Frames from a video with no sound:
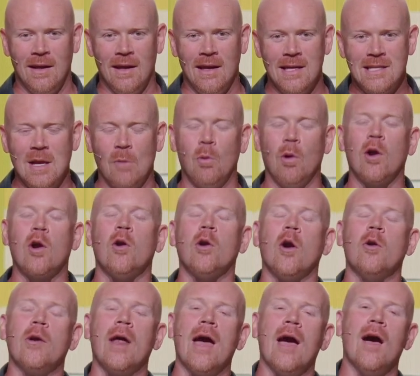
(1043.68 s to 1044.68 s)
He said, We're going
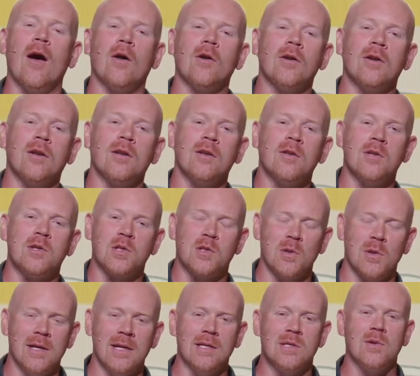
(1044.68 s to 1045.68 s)
to go down the
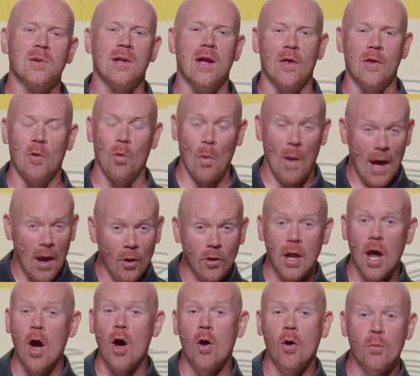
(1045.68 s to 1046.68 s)
street to another well
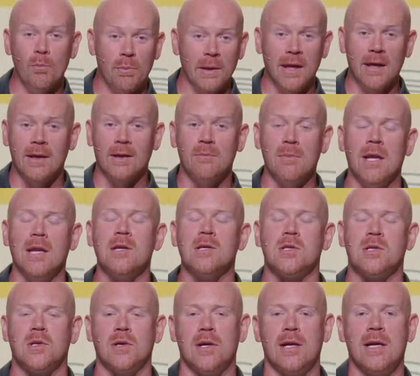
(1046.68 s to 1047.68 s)
known big
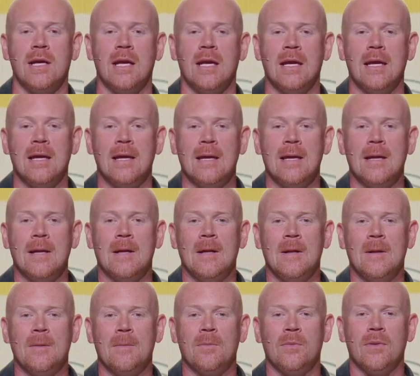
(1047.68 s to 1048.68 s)
ministry
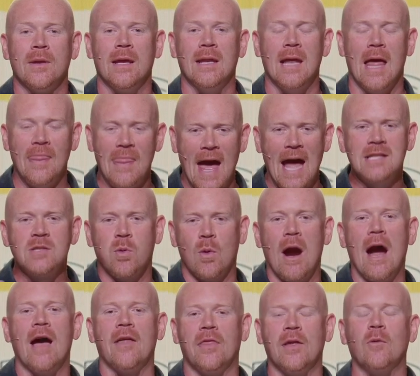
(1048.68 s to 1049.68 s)
and that's
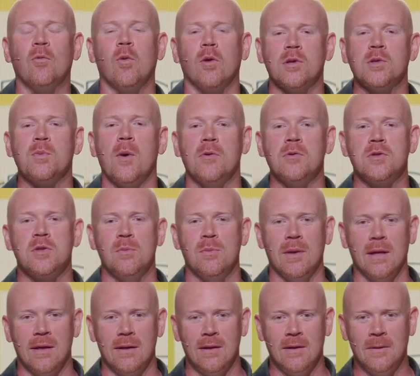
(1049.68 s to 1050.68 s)
where I think we're supposed to
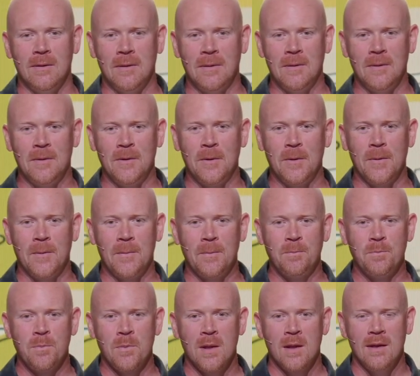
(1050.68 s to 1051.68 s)
be.
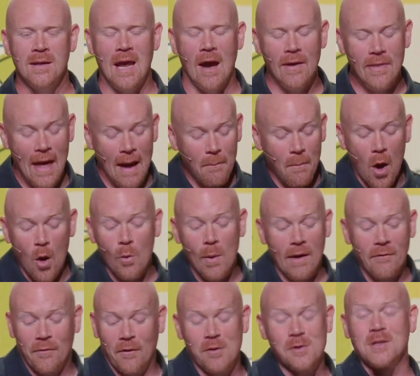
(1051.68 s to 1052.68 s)
Now, in that
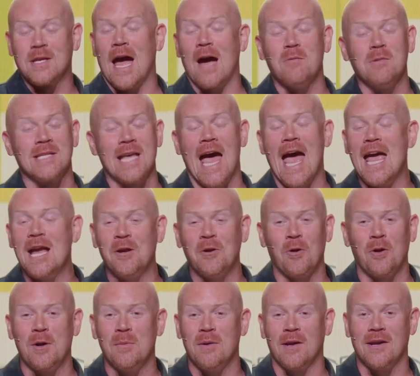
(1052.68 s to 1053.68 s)
moment, at first, I was
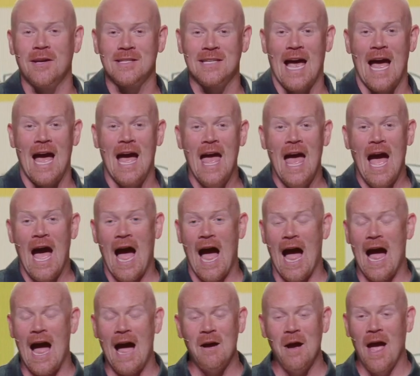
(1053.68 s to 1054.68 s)
angry because I,
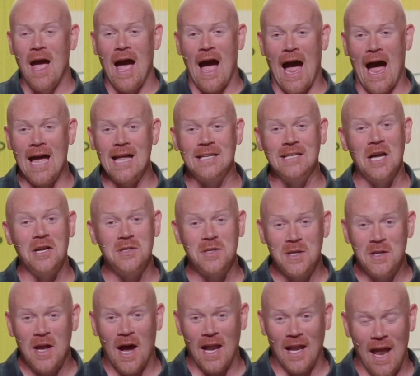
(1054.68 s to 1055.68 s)
I, I had done
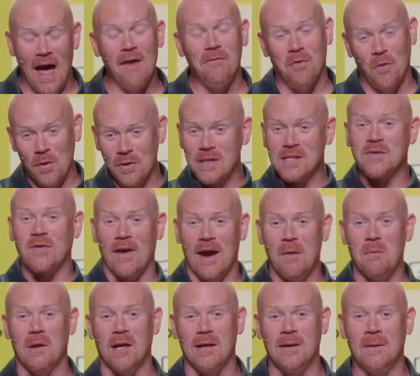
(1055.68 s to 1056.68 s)
a lot for this
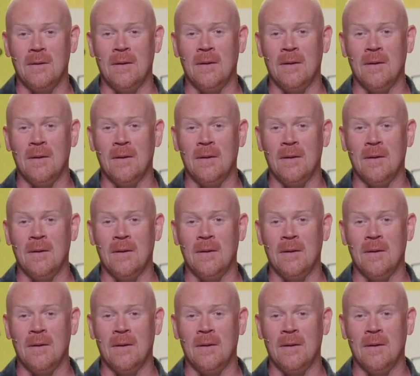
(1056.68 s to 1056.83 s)
family.